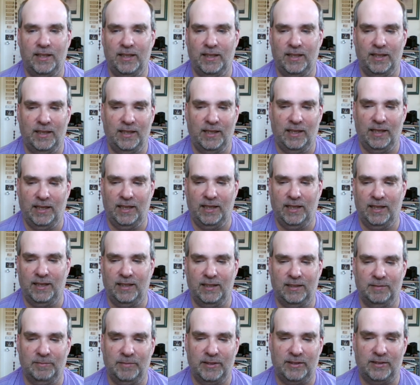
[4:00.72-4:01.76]
promo,
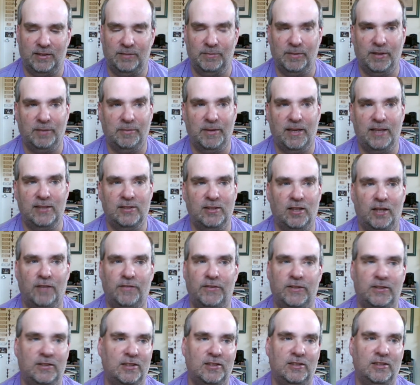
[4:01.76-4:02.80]
that ugly
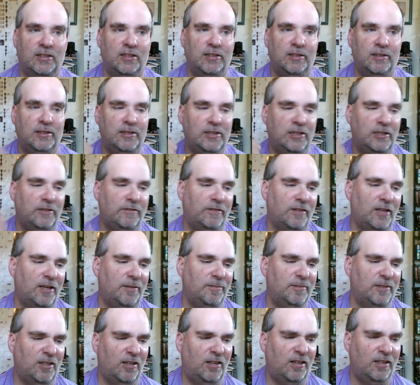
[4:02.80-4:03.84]
suit
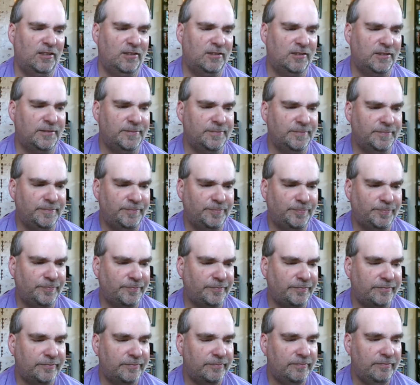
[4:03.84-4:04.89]
in Mr.
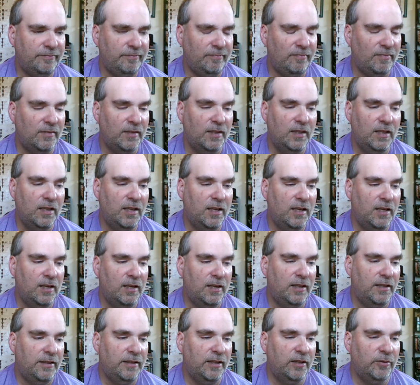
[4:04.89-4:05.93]
McMahon's office just
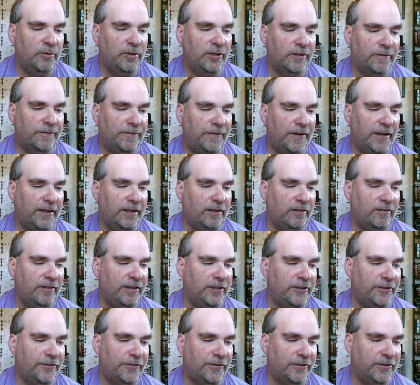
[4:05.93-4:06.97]
should, should have come tossed.